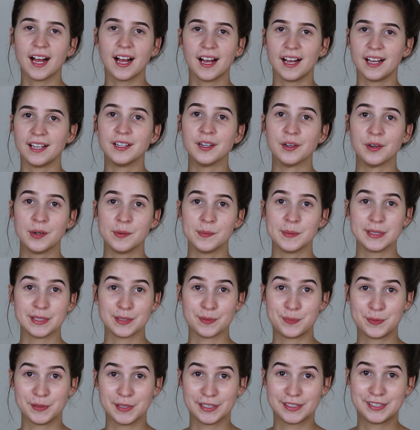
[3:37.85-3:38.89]
I know I'm a
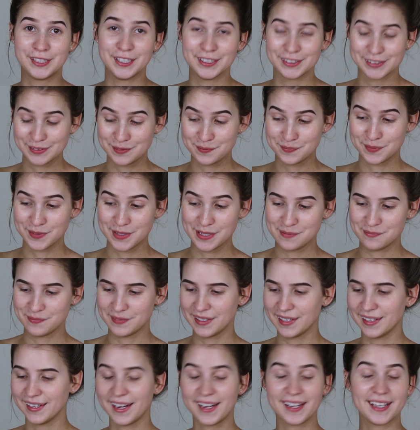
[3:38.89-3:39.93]

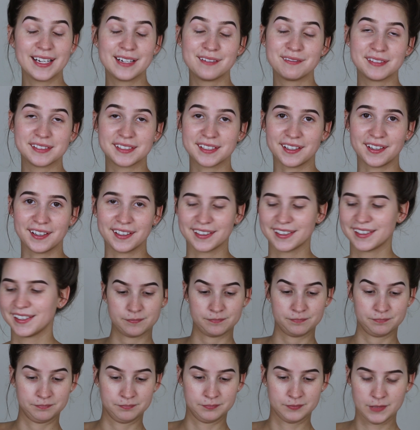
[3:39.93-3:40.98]
disappointment. I can't even talk.
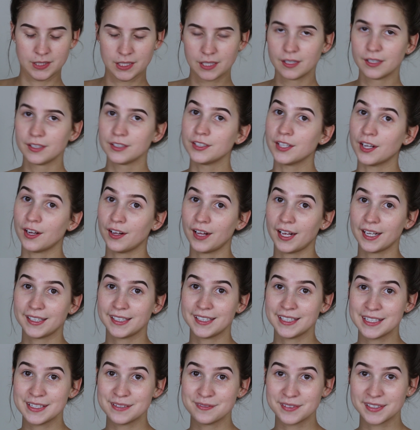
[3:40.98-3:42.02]
No, I
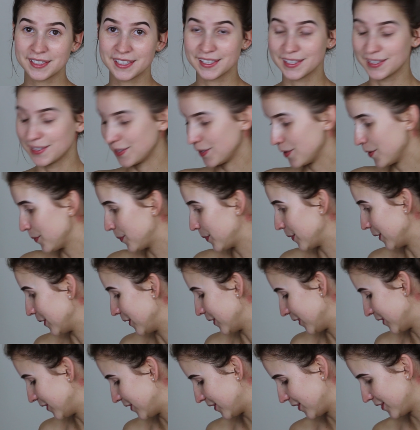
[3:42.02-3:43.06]
can't even get it
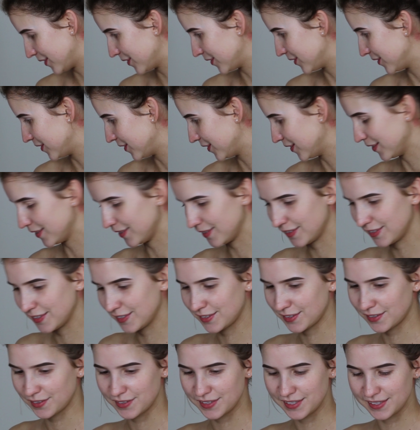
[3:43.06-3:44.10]
open.
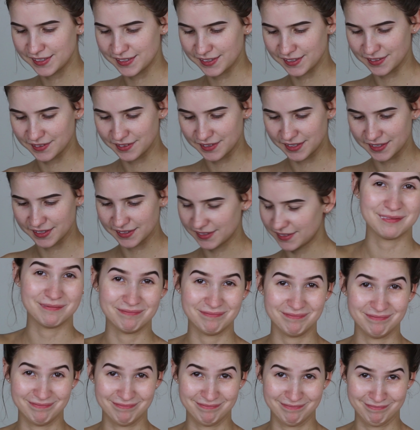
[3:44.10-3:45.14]
It's already serious.
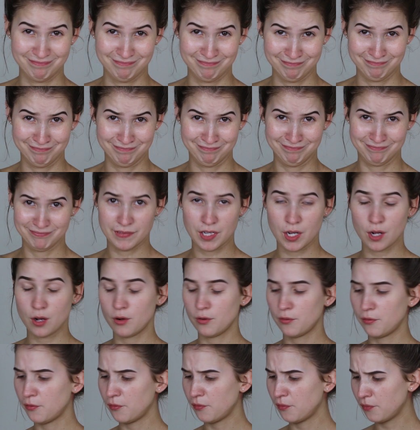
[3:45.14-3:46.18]

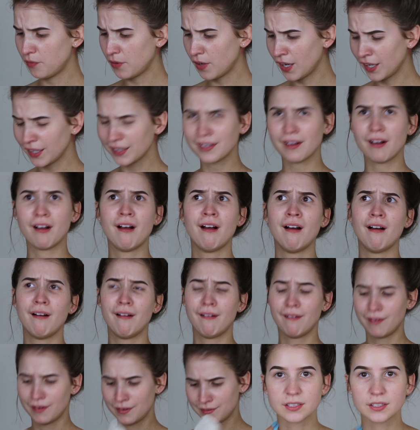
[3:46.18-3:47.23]
Oh, fuck.
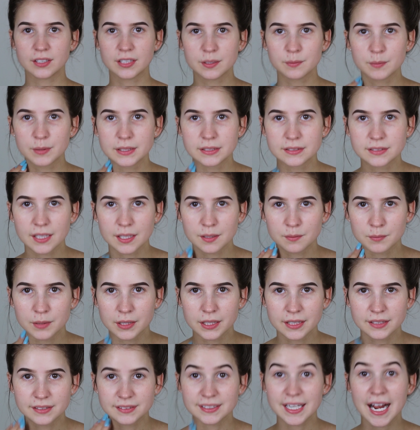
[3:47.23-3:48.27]
It's already been 10
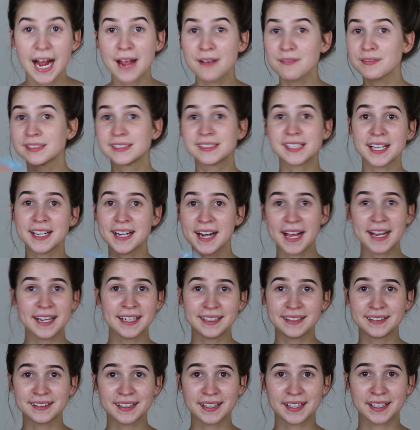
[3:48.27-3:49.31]
minutes, and I haven't done
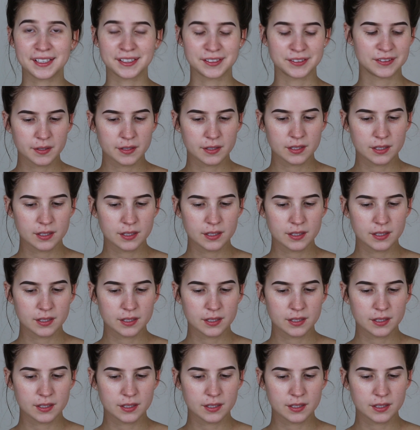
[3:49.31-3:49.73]
anything.